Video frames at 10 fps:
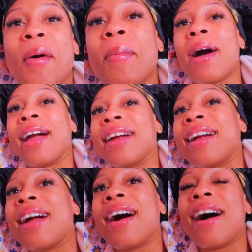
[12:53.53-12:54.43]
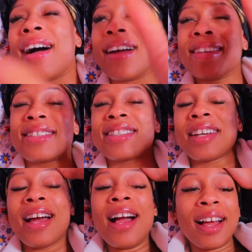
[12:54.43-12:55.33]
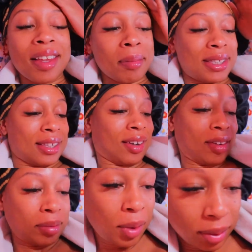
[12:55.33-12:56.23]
Oh my gosh. Let me sit up.